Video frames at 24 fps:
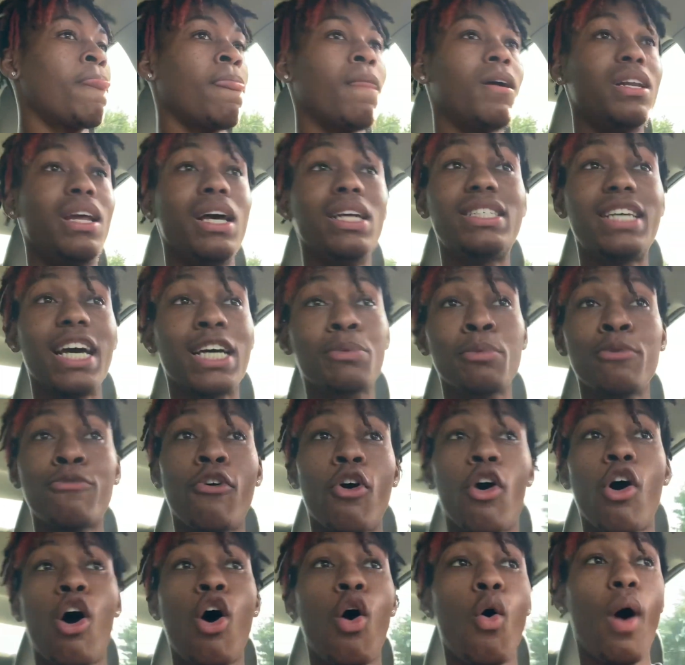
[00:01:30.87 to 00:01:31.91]
Then text me
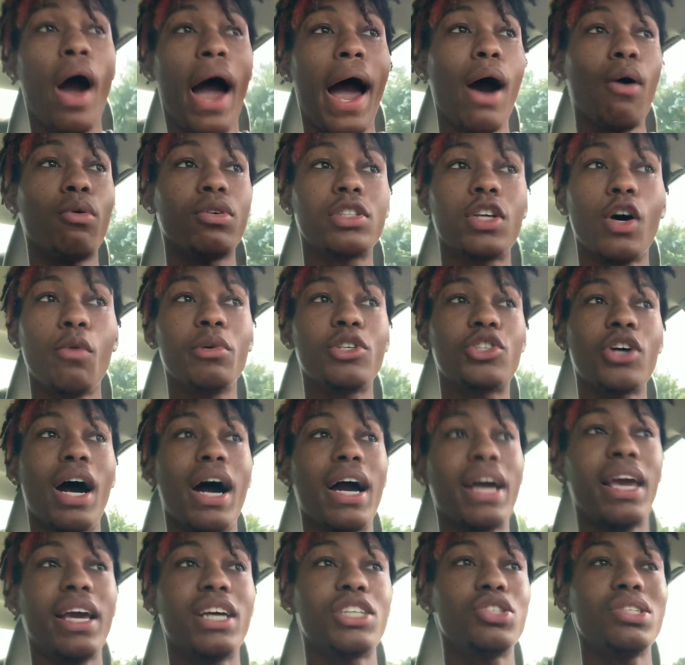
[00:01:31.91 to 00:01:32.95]
for a whole hour. She told me
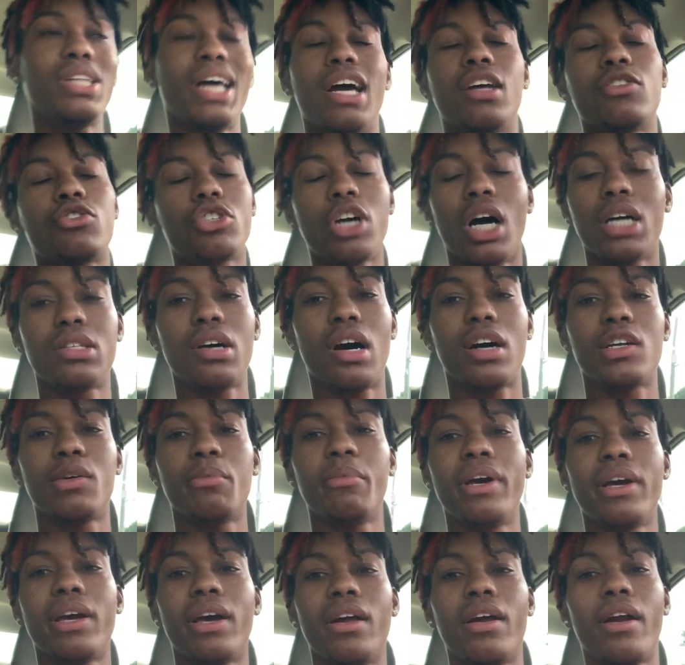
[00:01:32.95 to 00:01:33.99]
try again. She like, try talking to
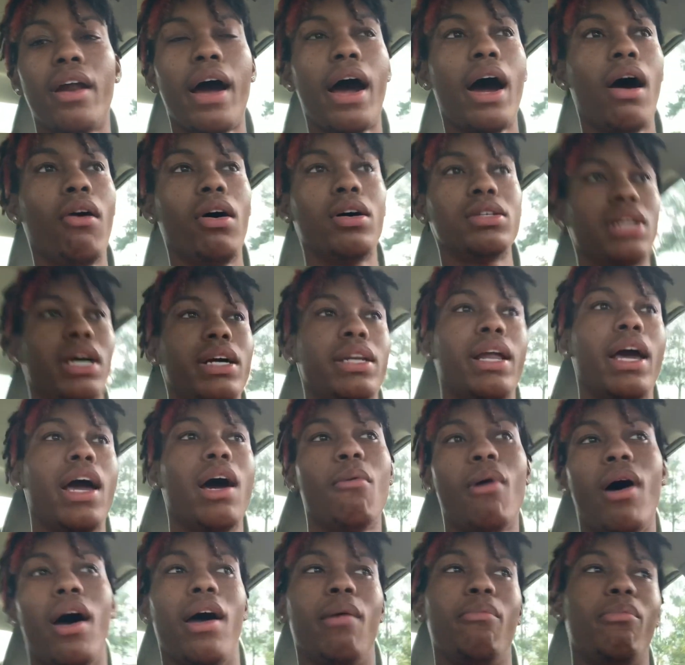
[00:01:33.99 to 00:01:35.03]
me again in an hour. I was like,
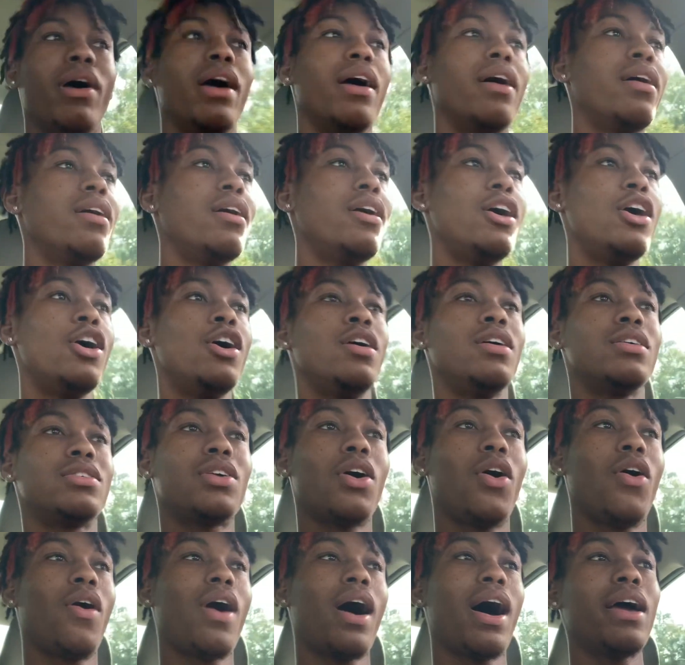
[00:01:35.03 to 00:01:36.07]
damn, I bet.
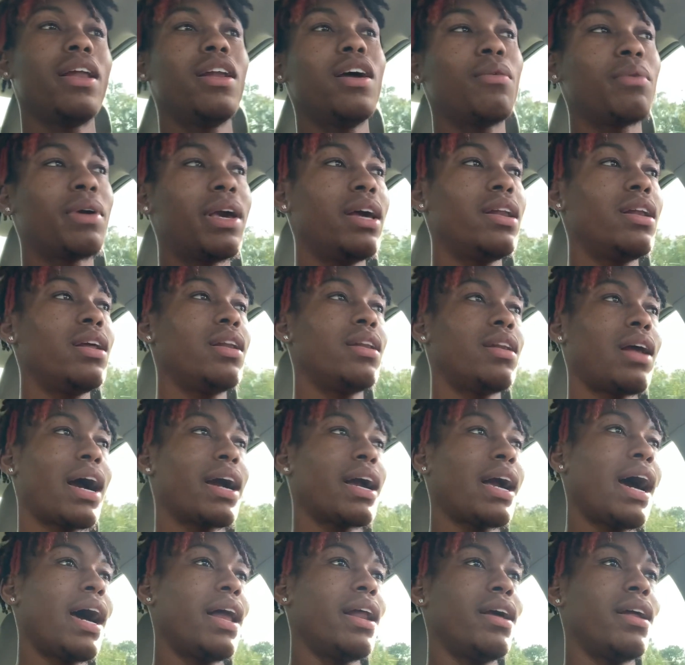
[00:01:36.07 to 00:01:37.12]
So I end up getting, I
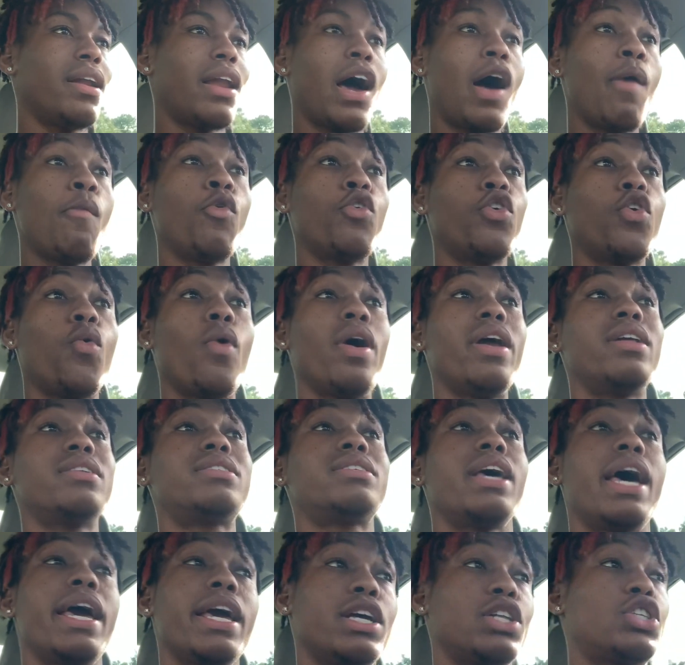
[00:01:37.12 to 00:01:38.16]
got it, and I'm on the way to
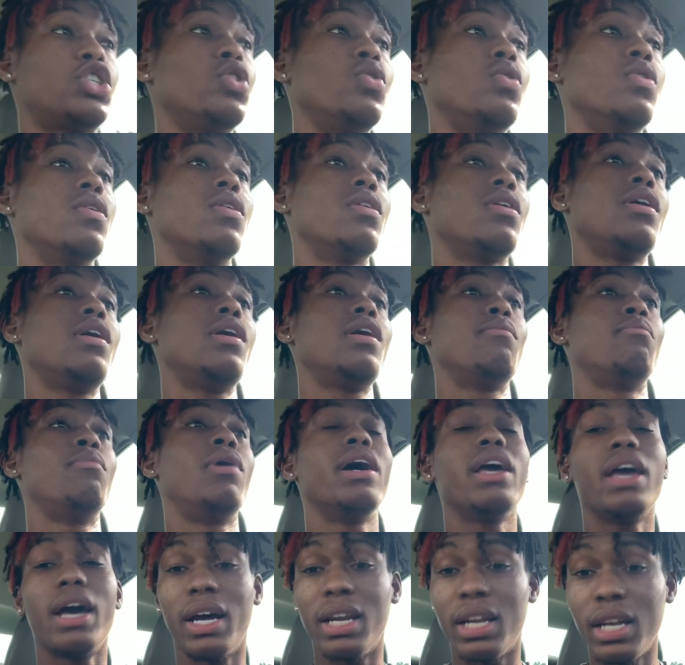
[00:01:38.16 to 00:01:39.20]
take it to her.
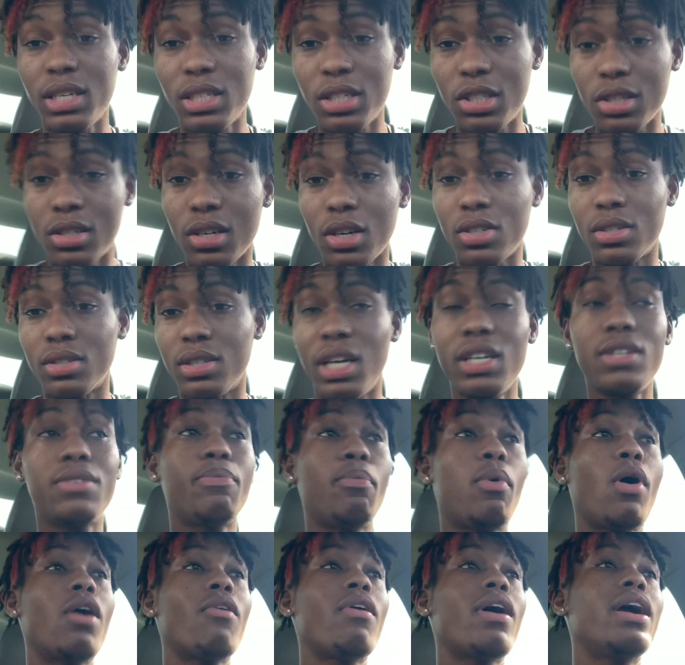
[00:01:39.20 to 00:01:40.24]
But yeah, this is just gonna, this
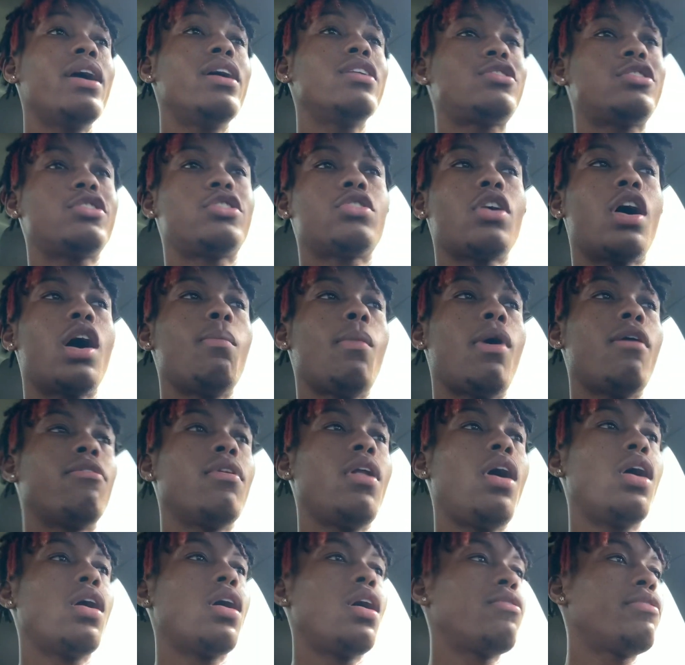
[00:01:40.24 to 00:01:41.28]
part right here to start my
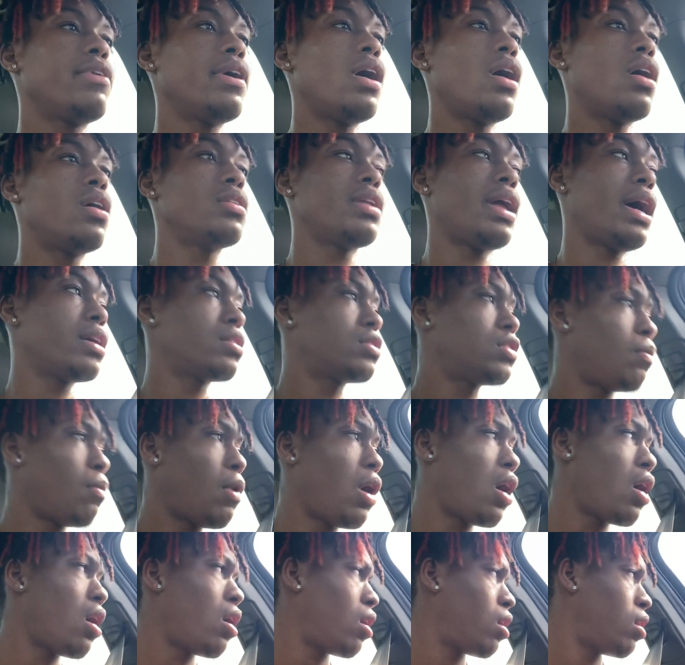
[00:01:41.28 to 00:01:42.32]
vlog off, y'all. Like,
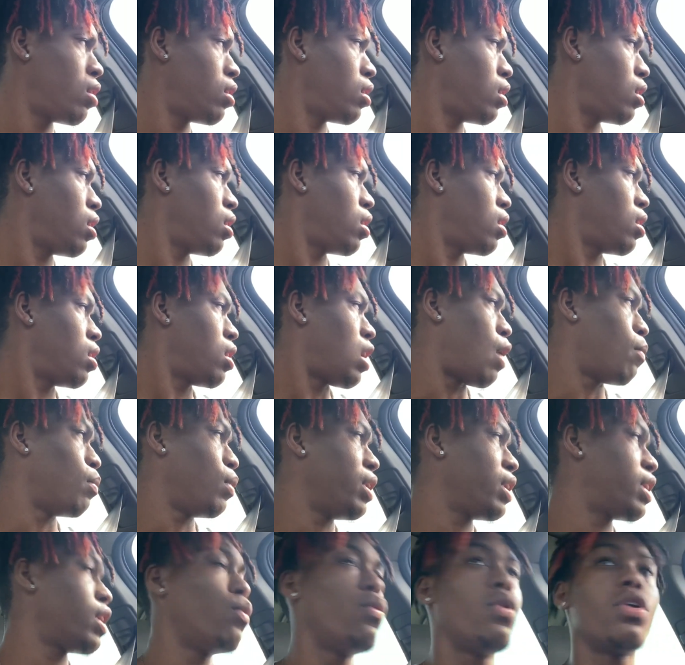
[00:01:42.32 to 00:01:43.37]
tomorrow, I'm
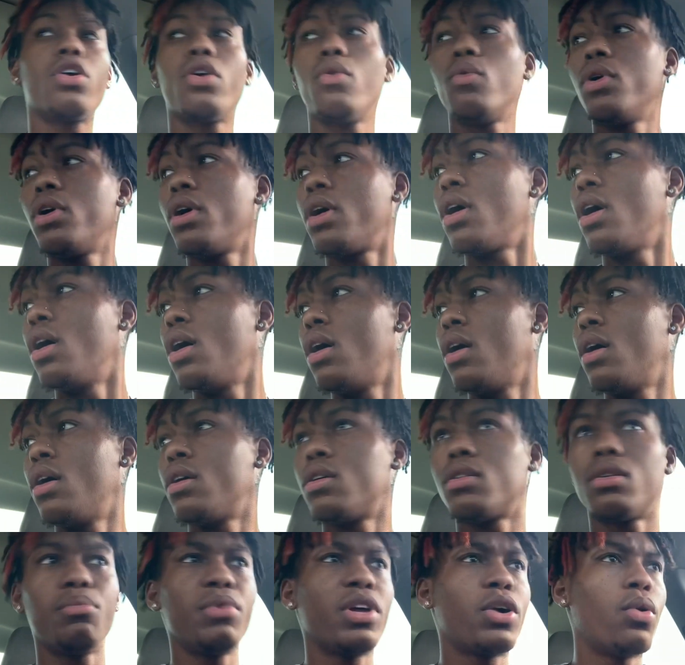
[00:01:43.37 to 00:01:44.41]
linking with her. We're gonna,
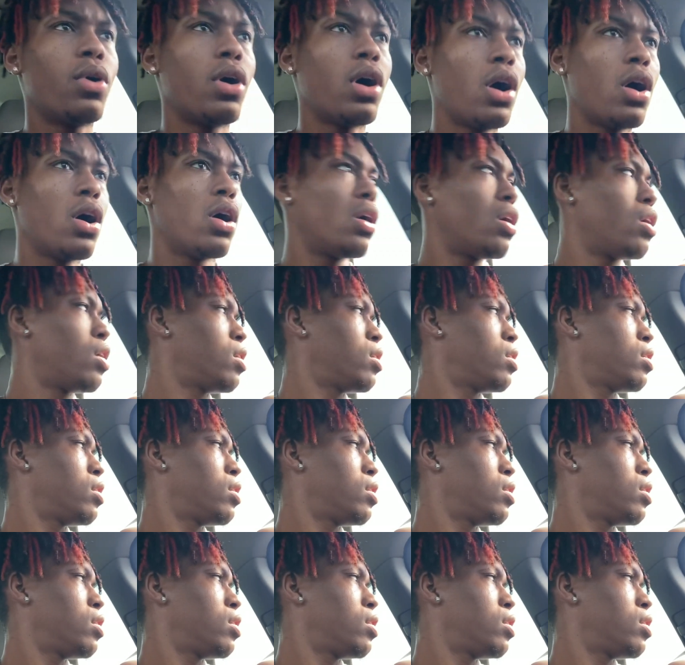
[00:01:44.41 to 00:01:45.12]
uh, I'm linking with her